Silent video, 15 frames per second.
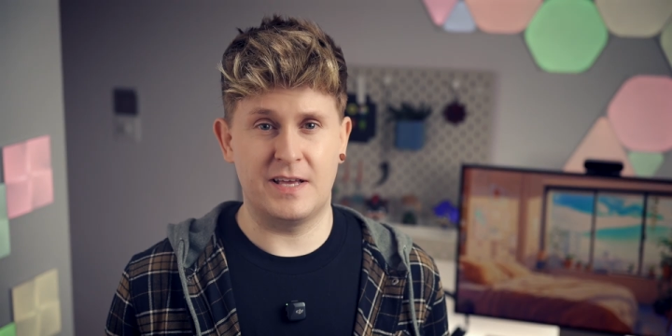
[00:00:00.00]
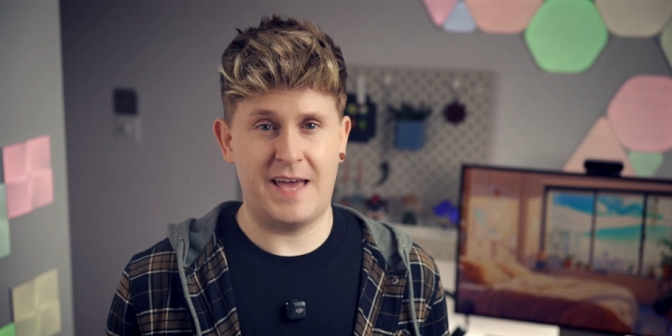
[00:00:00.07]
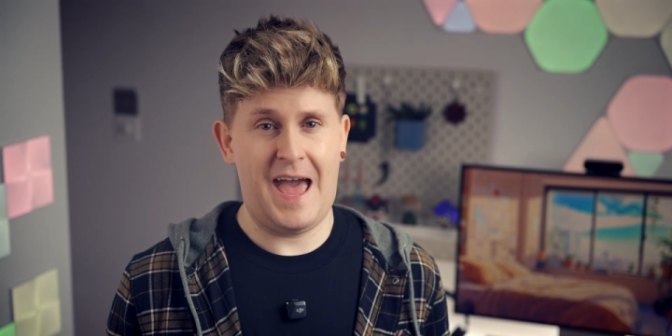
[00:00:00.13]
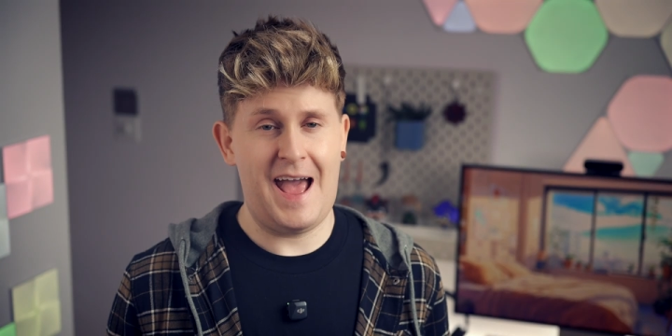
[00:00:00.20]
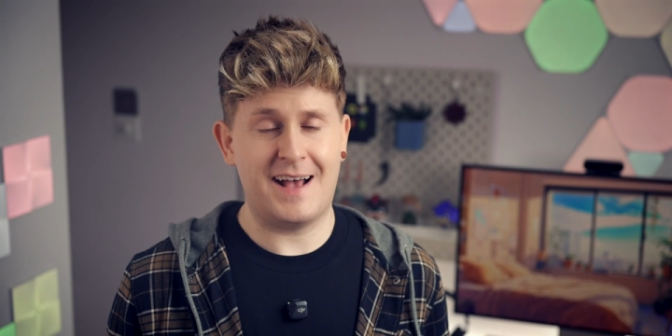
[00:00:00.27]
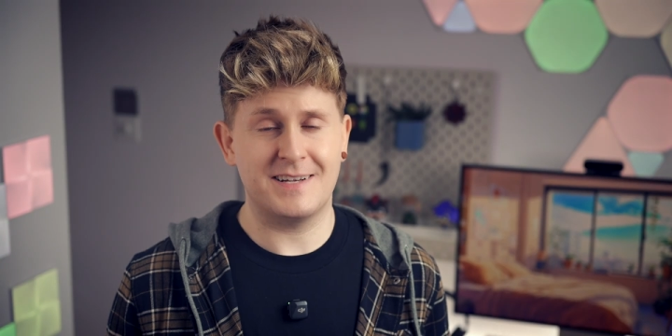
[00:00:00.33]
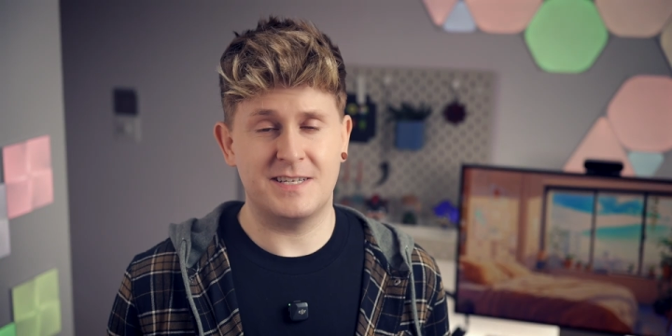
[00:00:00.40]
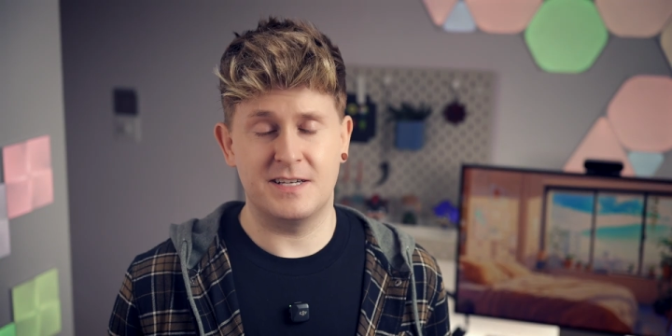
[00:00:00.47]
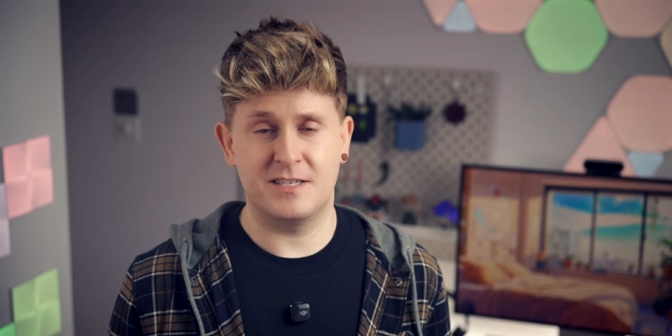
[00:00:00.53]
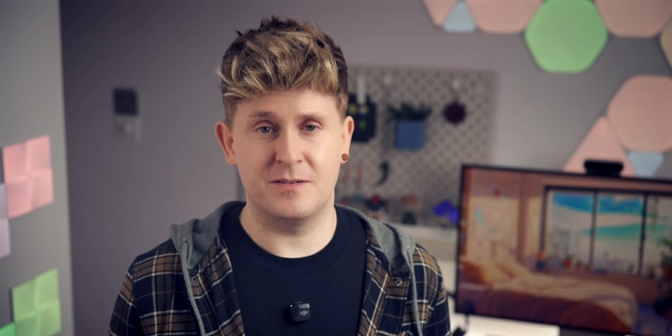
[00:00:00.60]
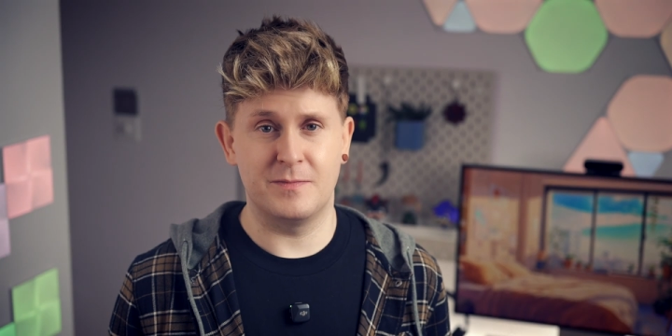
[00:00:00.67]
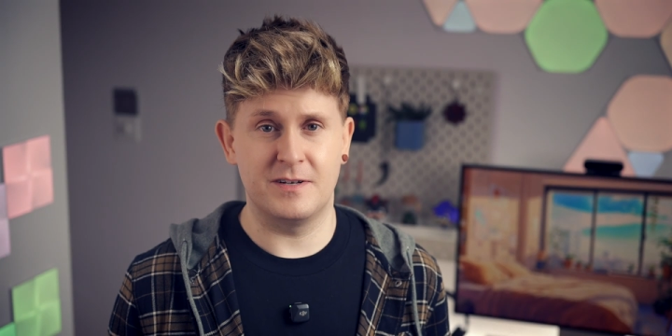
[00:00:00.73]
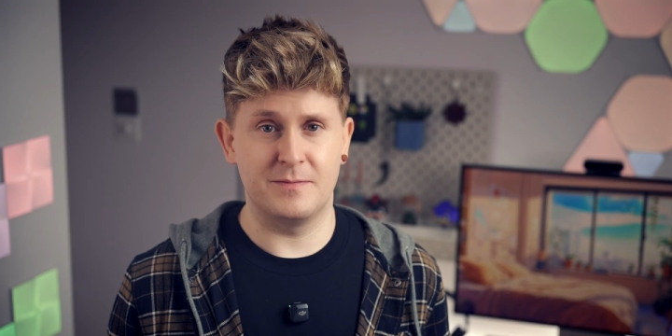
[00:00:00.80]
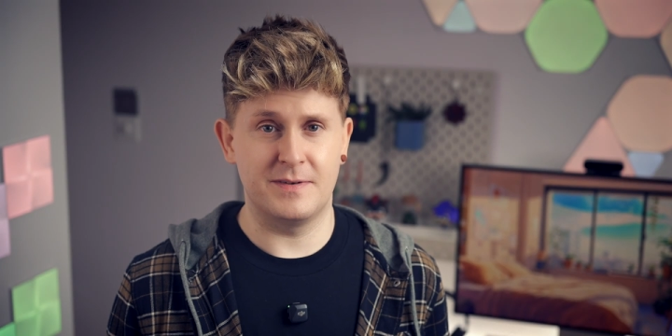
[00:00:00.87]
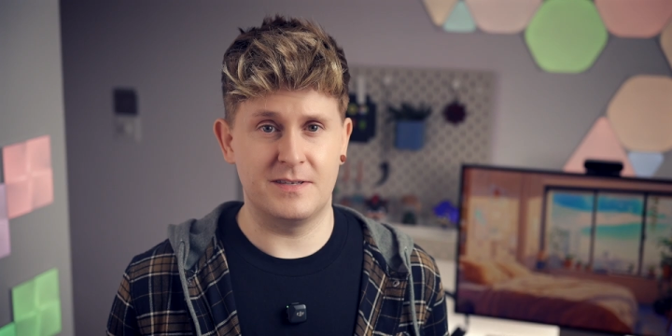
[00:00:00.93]
get access to
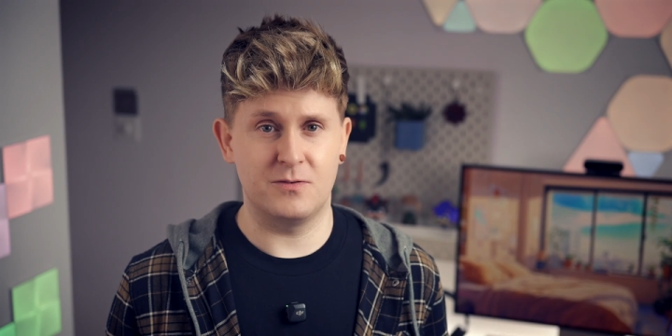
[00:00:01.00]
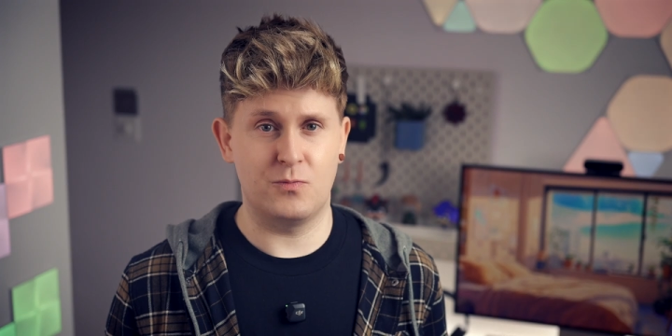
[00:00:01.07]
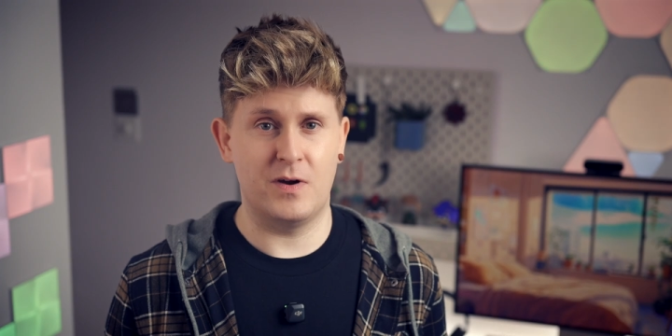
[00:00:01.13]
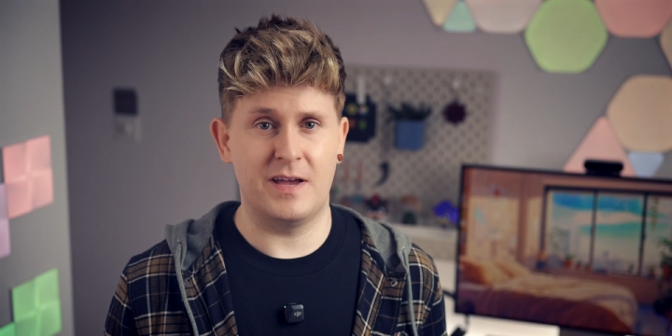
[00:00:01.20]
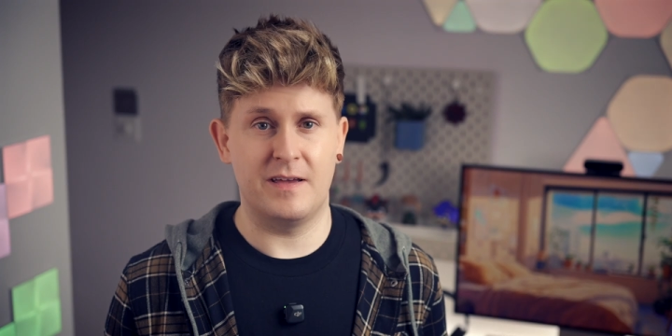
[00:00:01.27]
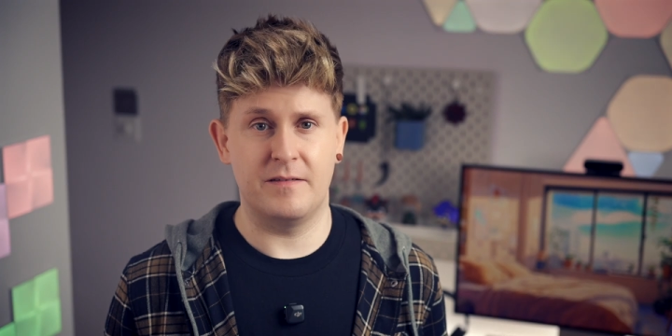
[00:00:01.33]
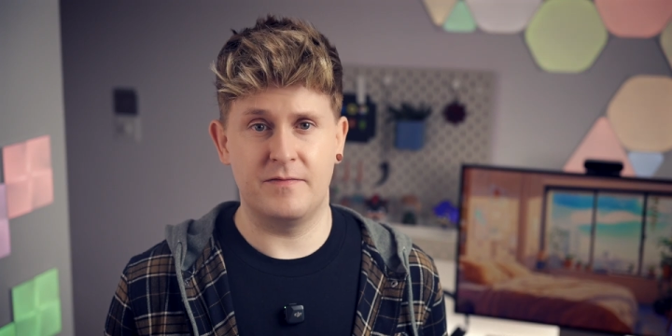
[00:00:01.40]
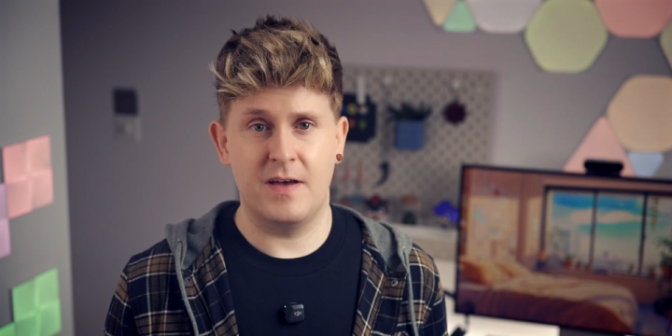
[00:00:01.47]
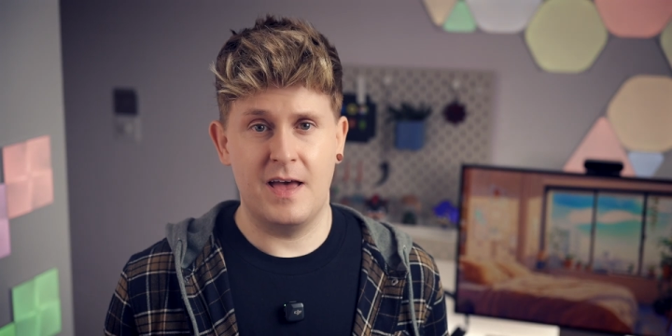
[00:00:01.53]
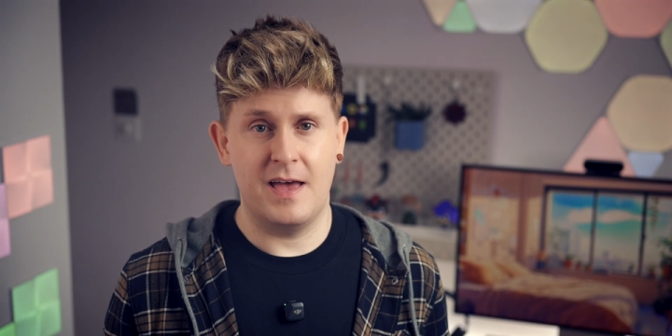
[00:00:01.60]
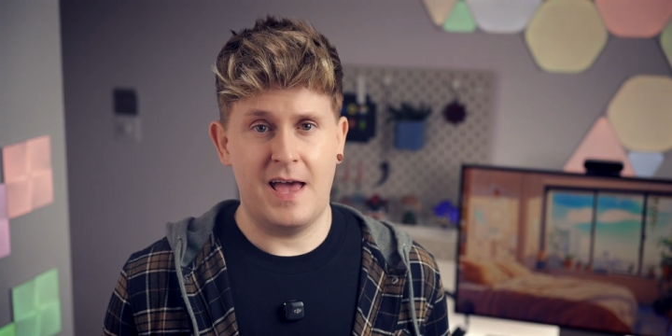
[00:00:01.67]
millimeter wave,